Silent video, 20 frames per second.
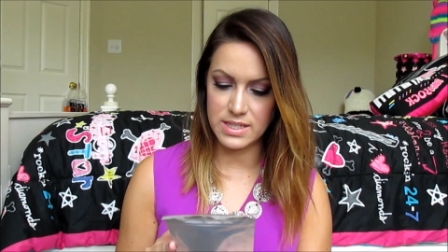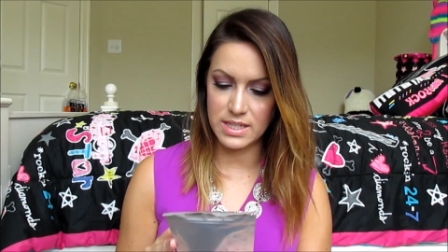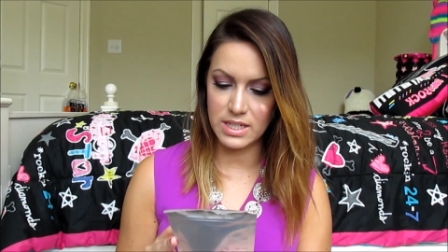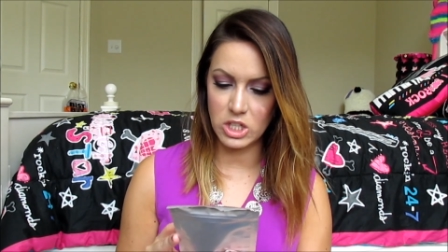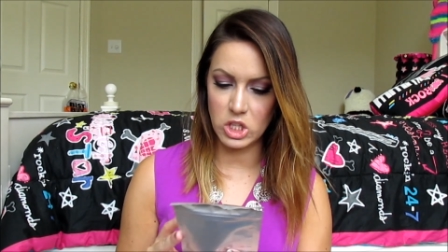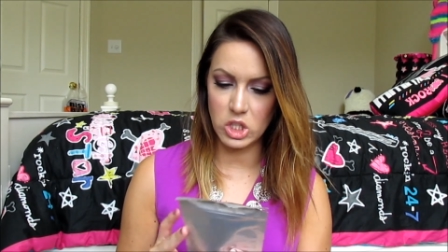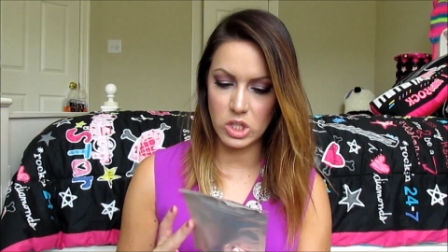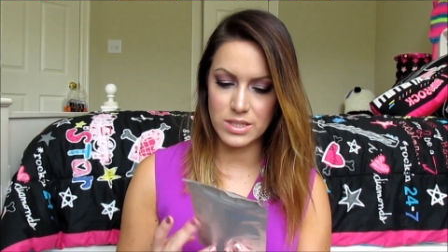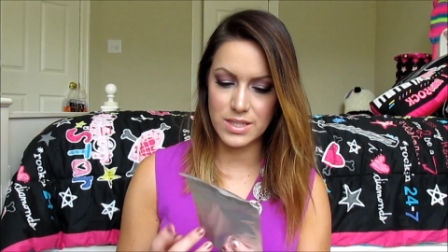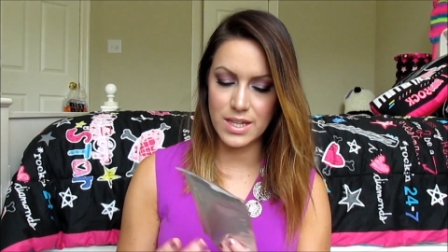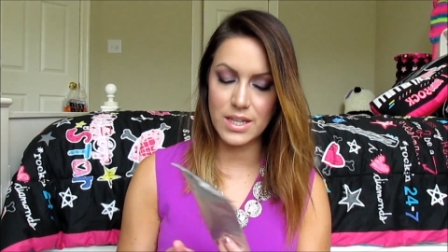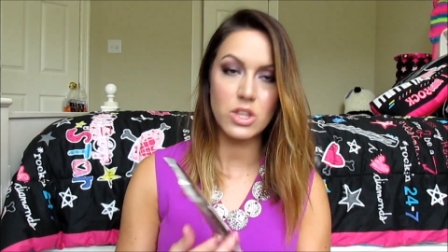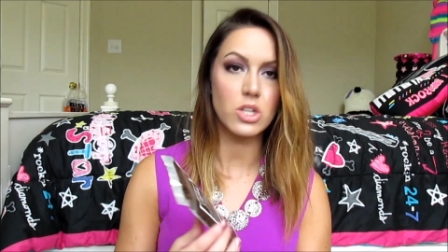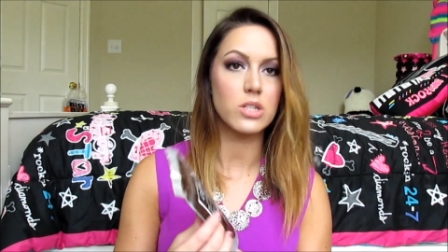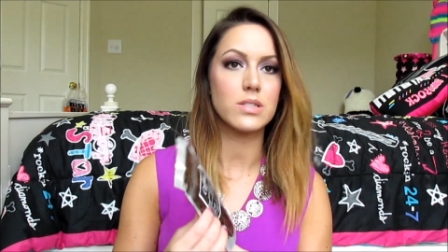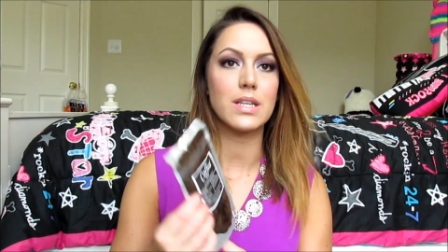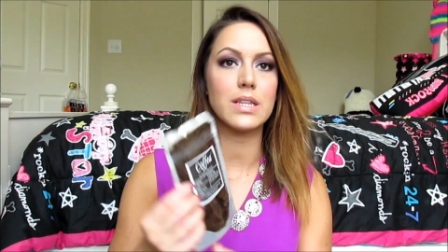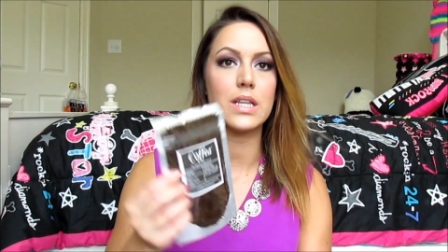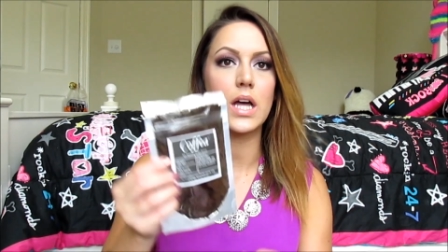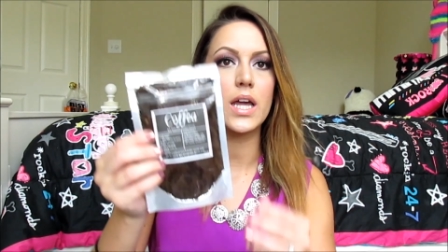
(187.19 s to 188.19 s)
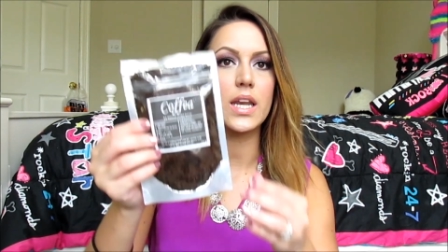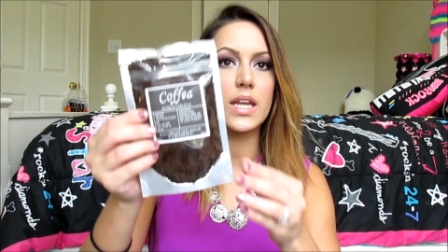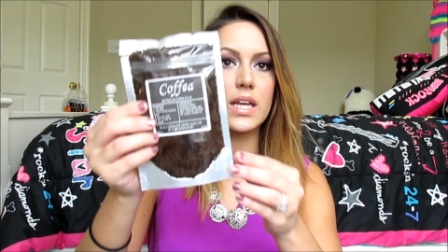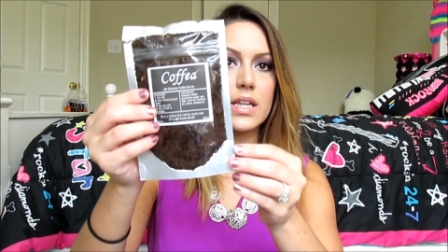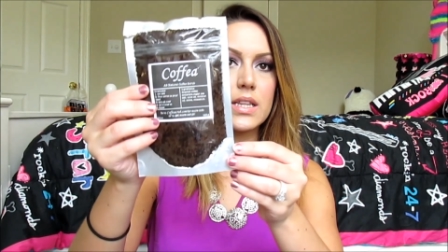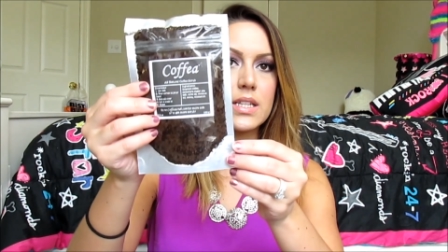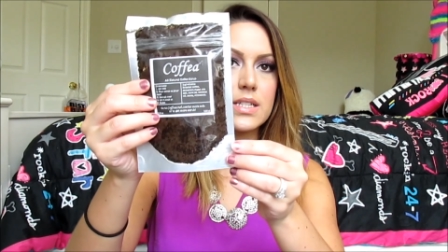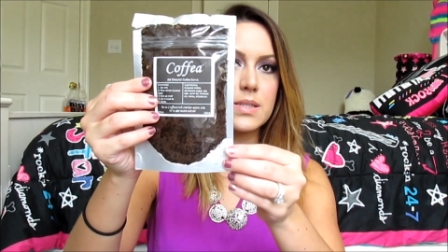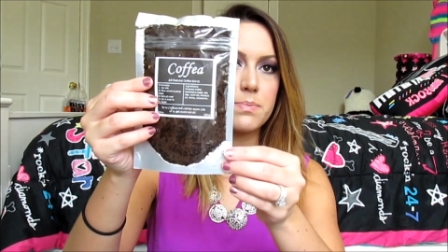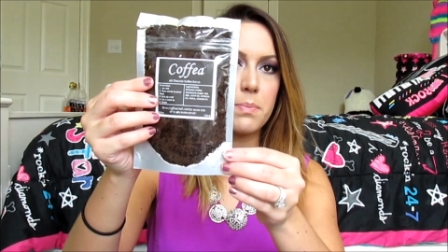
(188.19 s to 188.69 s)
And it looks like there's a lot
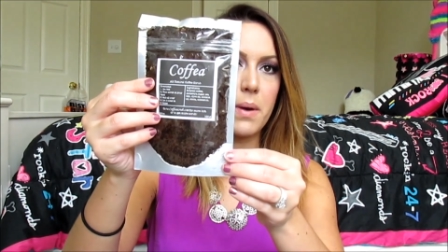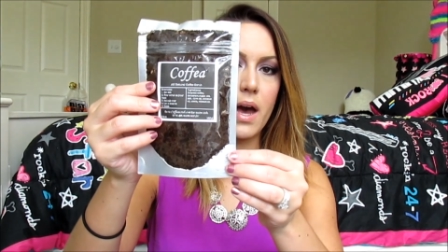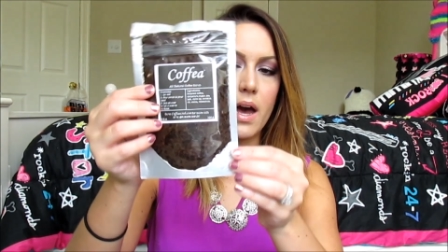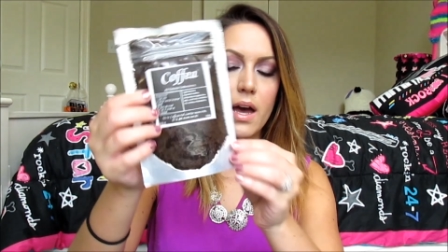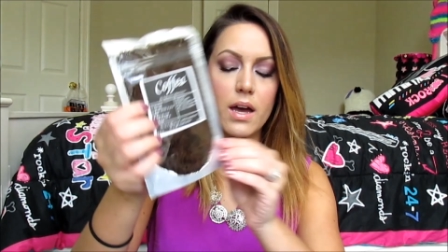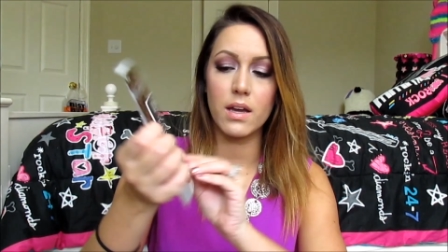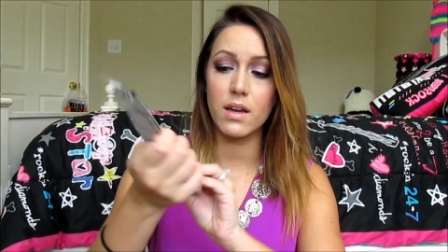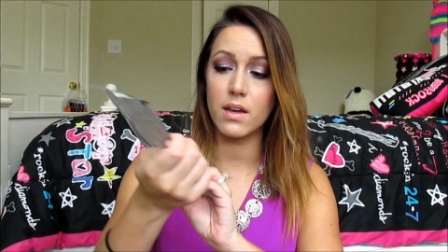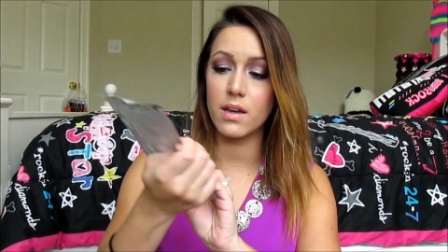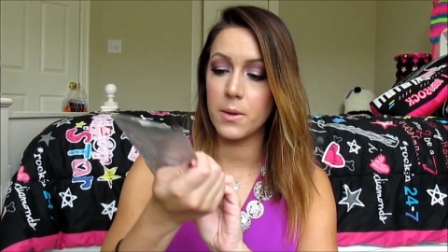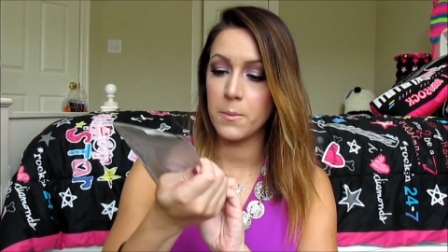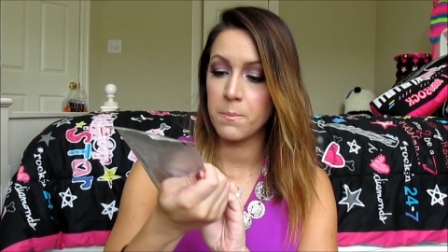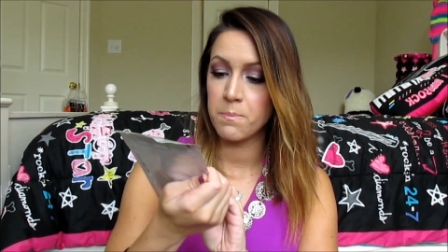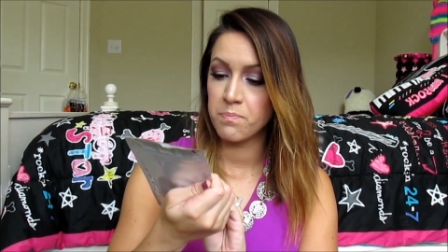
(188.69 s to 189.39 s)
in this bag.